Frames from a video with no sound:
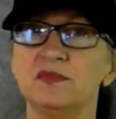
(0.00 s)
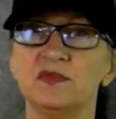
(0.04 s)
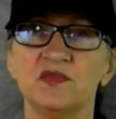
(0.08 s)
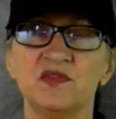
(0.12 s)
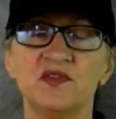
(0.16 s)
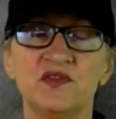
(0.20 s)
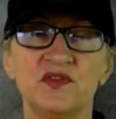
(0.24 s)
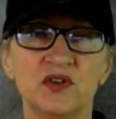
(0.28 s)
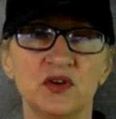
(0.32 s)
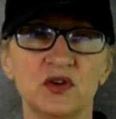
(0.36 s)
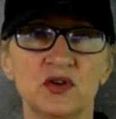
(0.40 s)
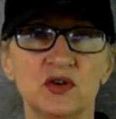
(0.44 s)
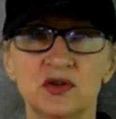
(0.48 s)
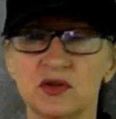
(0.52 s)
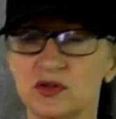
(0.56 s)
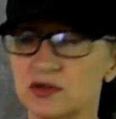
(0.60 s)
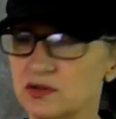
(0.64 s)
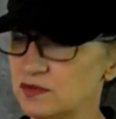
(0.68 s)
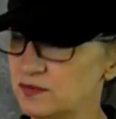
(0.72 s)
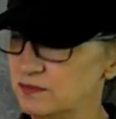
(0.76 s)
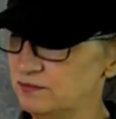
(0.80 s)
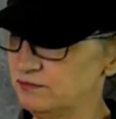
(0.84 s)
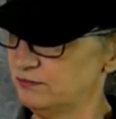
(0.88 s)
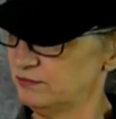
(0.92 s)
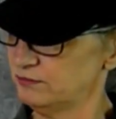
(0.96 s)

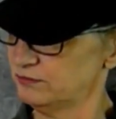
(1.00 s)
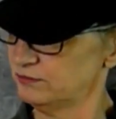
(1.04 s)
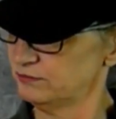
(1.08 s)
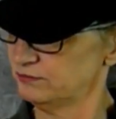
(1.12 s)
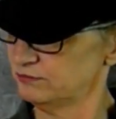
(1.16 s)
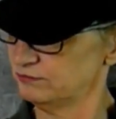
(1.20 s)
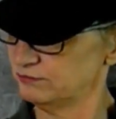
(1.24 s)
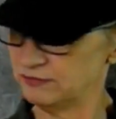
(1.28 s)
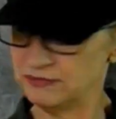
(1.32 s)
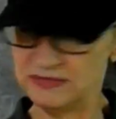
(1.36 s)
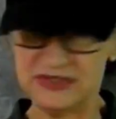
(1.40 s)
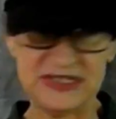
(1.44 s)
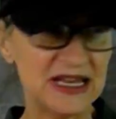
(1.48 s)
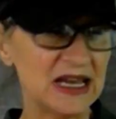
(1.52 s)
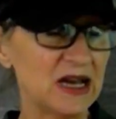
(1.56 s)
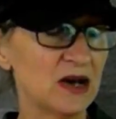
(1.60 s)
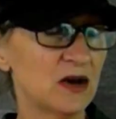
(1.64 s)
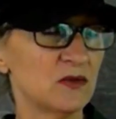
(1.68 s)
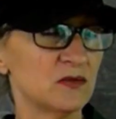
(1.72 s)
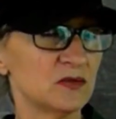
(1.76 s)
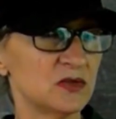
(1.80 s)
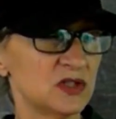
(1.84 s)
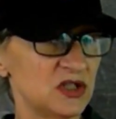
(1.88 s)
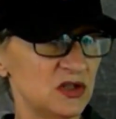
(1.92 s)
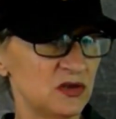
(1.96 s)
full
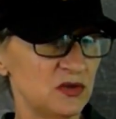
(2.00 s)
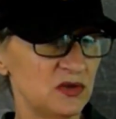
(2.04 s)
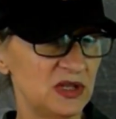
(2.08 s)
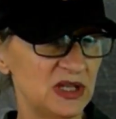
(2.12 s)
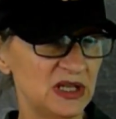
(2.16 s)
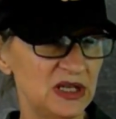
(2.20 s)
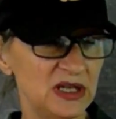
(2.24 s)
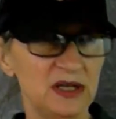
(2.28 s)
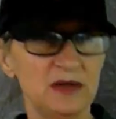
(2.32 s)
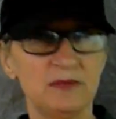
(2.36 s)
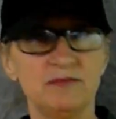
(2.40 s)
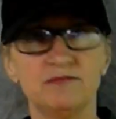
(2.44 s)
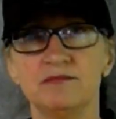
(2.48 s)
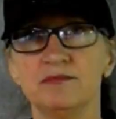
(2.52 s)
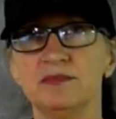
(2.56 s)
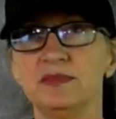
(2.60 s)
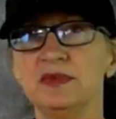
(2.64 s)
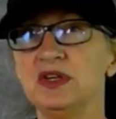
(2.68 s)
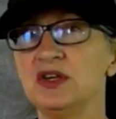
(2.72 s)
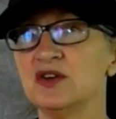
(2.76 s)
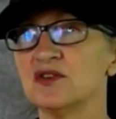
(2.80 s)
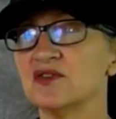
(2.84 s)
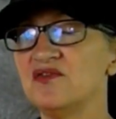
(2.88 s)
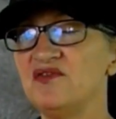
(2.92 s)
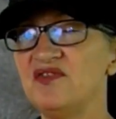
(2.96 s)
down to
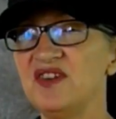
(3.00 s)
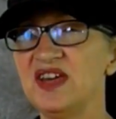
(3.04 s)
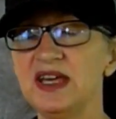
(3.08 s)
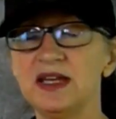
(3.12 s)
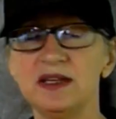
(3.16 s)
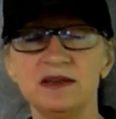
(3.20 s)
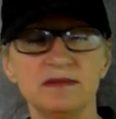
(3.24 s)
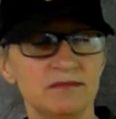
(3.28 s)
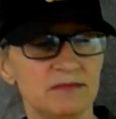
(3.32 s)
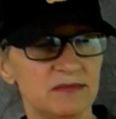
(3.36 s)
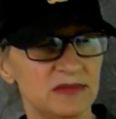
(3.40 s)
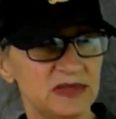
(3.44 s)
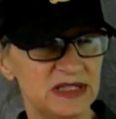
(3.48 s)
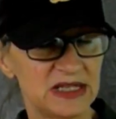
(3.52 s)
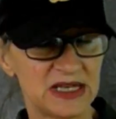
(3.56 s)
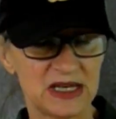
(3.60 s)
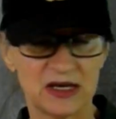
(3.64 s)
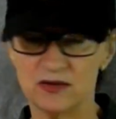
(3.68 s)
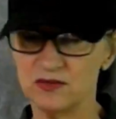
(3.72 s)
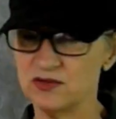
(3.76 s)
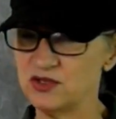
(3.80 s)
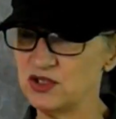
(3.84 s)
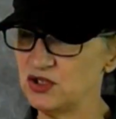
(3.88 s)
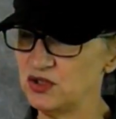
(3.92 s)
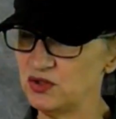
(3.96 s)
your feet,
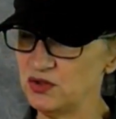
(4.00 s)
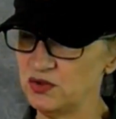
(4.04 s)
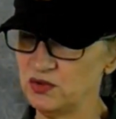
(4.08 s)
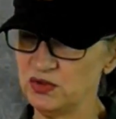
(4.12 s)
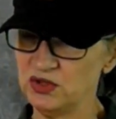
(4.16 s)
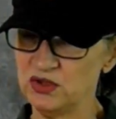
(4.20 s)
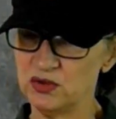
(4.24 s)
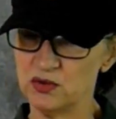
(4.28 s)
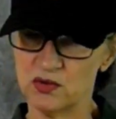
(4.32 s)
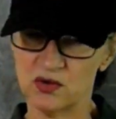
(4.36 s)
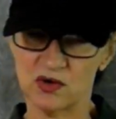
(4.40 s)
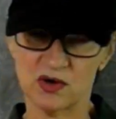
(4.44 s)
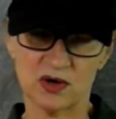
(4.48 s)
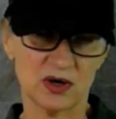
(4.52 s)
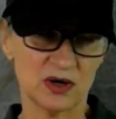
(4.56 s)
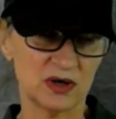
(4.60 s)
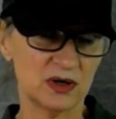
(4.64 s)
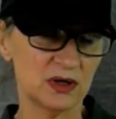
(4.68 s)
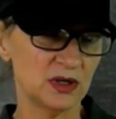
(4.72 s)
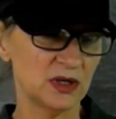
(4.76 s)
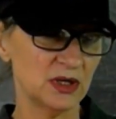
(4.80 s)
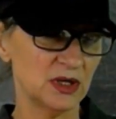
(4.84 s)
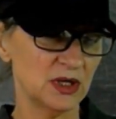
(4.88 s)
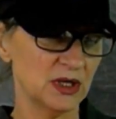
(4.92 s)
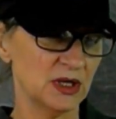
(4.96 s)
down to your
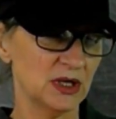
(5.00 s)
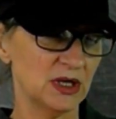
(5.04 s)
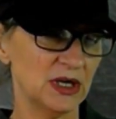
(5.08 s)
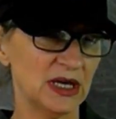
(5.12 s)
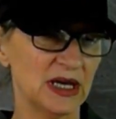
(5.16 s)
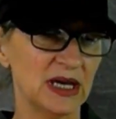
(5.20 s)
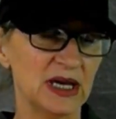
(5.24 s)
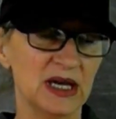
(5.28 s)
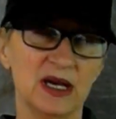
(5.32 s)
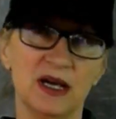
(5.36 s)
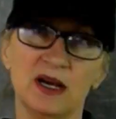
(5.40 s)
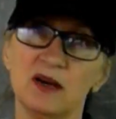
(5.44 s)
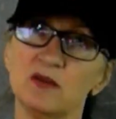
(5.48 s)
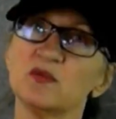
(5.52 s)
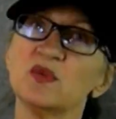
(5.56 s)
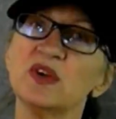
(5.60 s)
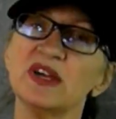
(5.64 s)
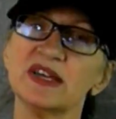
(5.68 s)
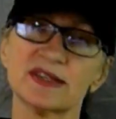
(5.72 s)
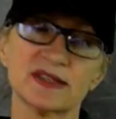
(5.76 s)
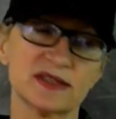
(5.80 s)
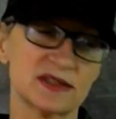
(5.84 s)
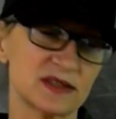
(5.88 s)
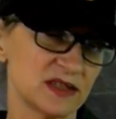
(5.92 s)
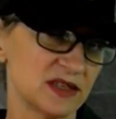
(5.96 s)

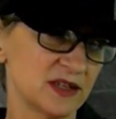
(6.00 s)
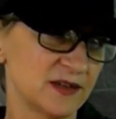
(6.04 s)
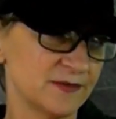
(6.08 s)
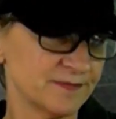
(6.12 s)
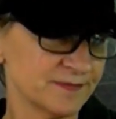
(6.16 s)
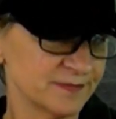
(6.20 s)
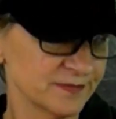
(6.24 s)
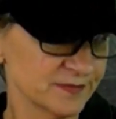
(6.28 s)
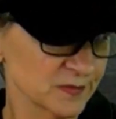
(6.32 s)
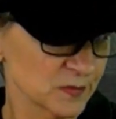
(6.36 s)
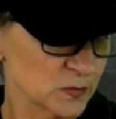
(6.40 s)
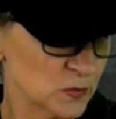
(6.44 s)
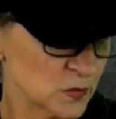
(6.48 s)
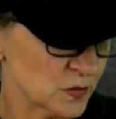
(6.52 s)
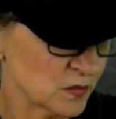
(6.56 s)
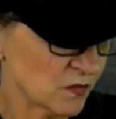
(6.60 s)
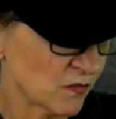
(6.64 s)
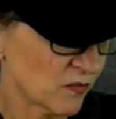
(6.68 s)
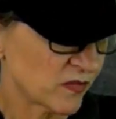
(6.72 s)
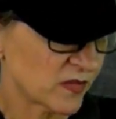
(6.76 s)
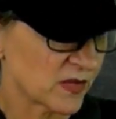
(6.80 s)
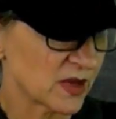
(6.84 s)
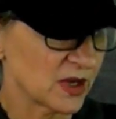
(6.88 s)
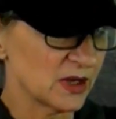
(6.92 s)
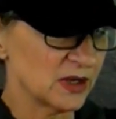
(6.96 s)
wrists.
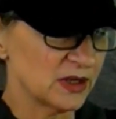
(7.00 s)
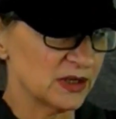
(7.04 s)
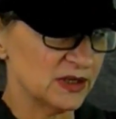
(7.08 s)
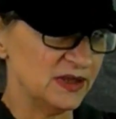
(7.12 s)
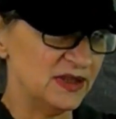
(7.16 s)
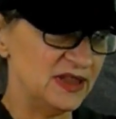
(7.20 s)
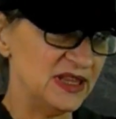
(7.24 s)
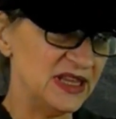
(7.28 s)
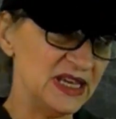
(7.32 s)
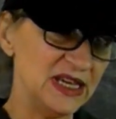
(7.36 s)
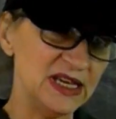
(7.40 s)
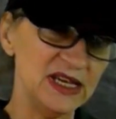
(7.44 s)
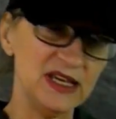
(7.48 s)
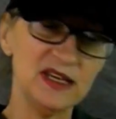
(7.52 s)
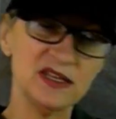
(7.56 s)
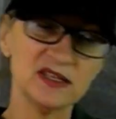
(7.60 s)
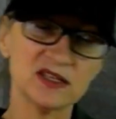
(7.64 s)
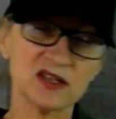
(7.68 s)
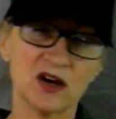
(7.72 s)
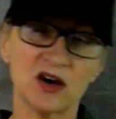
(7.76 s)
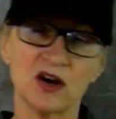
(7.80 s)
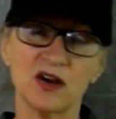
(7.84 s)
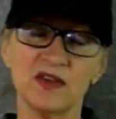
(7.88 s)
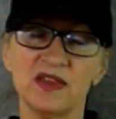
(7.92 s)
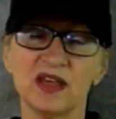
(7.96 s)

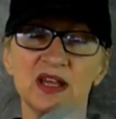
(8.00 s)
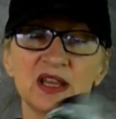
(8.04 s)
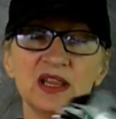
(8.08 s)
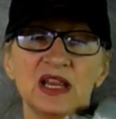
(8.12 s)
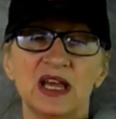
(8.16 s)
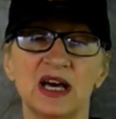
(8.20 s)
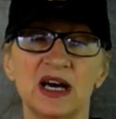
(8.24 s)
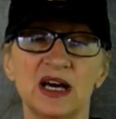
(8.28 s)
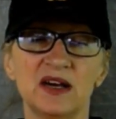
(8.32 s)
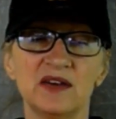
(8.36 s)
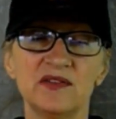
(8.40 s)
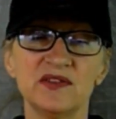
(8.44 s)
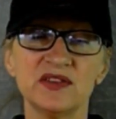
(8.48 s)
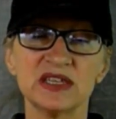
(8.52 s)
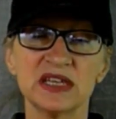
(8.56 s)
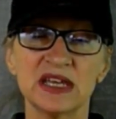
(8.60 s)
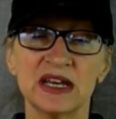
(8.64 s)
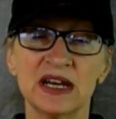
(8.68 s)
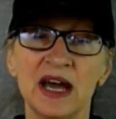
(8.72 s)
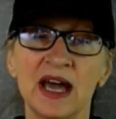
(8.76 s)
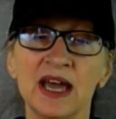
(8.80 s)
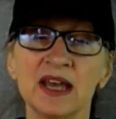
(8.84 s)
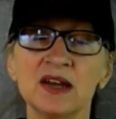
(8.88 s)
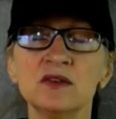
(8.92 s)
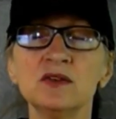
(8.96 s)
These are the gloves.
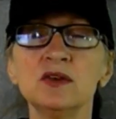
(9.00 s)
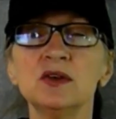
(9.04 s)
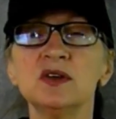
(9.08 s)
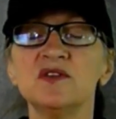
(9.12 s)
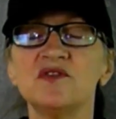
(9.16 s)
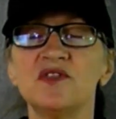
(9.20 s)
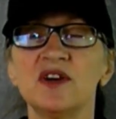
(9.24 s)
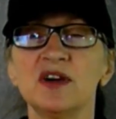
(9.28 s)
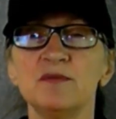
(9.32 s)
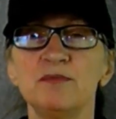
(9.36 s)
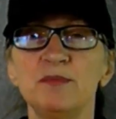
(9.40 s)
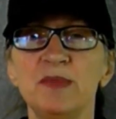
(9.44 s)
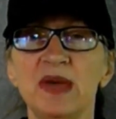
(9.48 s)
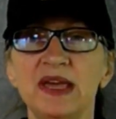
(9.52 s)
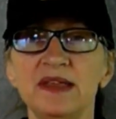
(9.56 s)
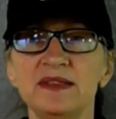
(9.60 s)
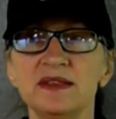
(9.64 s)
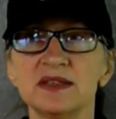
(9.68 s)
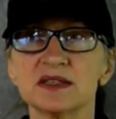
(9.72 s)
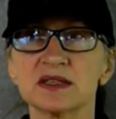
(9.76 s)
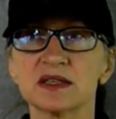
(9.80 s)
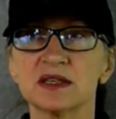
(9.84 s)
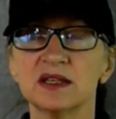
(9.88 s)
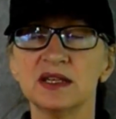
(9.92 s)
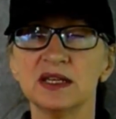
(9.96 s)
I don't know if I
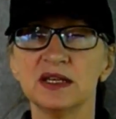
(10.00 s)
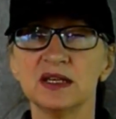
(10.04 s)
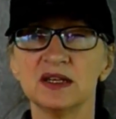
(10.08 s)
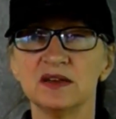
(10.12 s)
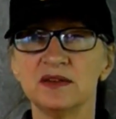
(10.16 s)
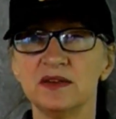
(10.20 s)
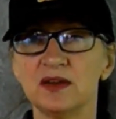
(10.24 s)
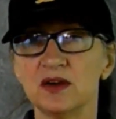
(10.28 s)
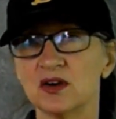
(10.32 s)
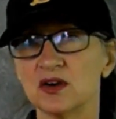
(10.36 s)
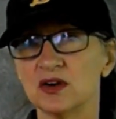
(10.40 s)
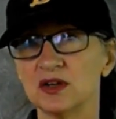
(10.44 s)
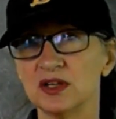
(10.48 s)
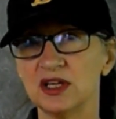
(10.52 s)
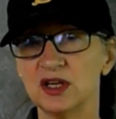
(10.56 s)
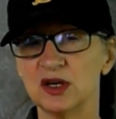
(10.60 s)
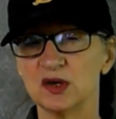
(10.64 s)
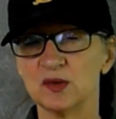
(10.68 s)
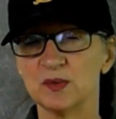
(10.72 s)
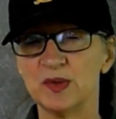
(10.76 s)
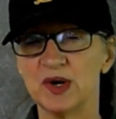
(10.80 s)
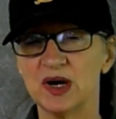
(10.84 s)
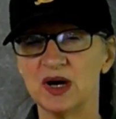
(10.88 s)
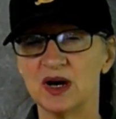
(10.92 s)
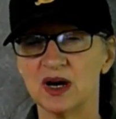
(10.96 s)
made this clear in the
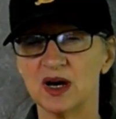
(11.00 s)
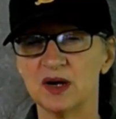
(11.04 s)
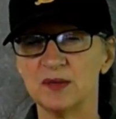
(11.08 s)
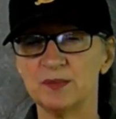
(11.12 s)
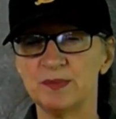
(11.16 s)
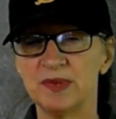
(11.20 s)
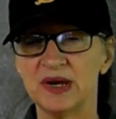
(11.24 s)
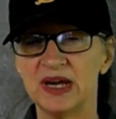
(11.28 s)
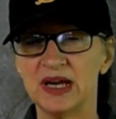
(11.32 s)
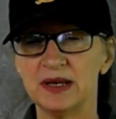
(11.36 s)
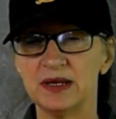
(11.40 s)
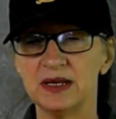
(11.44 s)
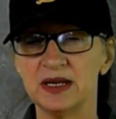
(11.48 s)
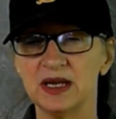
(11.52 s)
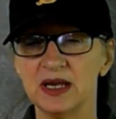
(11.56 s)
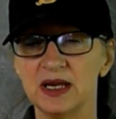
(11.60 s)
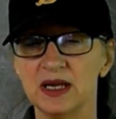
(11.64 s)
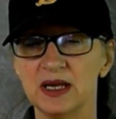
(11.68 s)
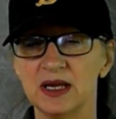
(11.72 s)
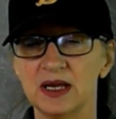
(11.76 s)
earlier part, but